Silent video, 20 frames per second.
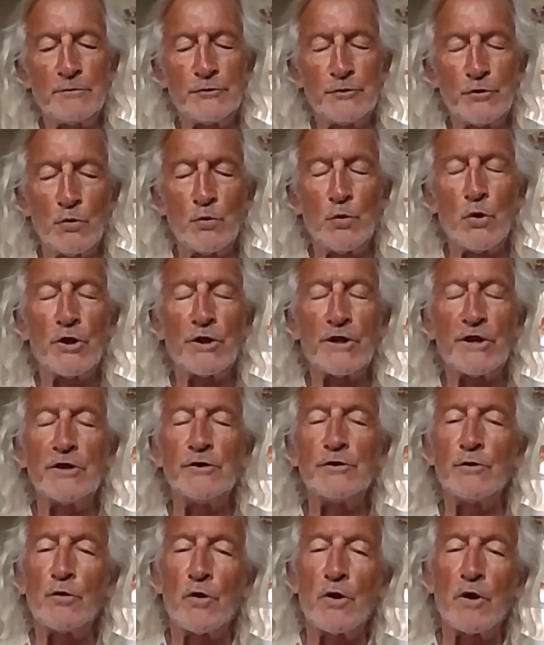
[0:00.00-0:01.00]
do work in
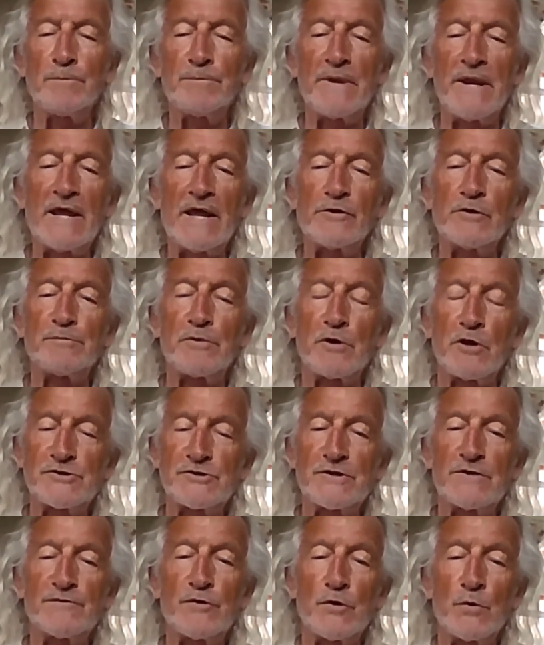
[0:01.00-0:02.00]
Europe and other parts
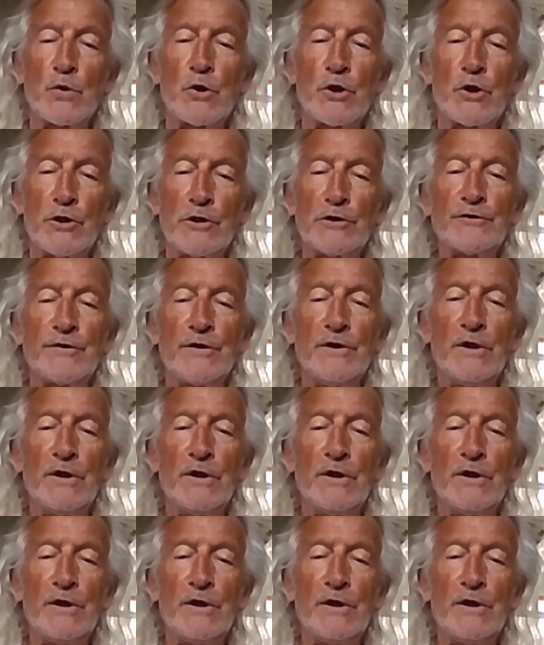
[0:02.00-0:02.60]
of the world.